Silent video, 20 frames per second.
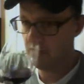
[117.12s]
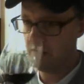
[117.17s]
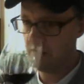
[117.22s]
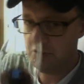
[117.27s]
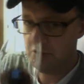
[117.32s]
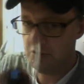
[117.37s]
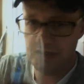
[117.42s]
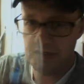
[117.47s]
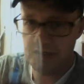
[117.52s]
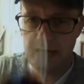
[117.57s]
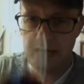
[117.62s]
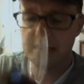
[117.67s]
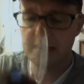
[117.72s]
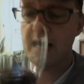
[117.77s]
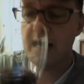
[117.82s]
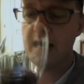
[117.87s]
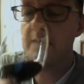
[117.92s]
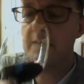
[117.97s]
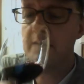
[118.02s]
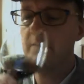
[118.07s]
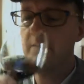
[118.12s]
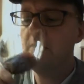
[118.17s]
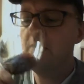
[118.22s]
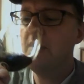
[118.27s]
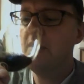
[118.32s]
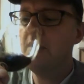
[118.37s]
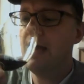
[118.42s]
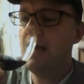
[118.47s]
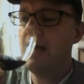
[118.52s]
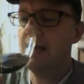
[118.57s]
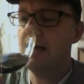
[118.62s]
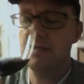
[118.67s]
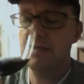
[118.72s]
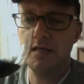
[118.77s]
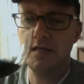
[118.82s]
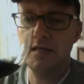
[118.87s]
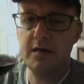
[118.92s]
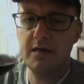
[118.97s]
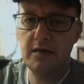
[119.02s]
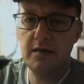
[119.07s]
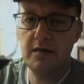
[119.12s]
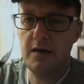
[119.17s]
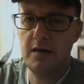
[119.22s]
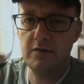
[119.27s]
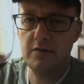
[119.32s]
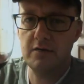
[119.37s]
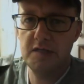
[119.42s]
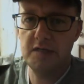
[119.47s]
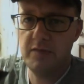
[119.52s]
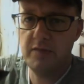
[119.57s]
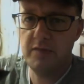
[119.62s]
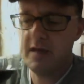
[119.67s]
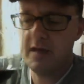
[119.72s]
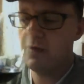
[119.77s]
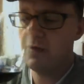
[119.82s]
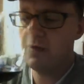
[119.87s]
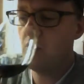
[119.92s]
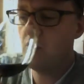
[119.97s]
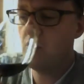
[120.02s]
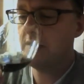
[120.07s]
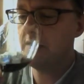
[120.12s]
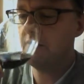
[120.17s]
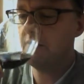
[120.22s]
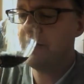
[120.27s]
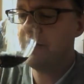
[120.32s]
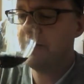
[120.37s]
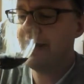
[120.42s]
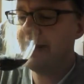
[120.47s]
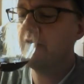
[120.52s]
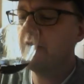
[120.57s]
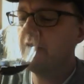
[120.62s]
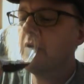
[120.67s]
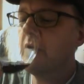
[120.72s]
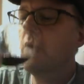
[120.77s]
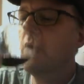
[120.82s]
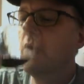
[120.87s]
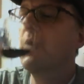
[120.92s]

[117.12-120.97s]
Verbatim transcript: so it's not as high as uh, you know some of the other wines you'll find out there.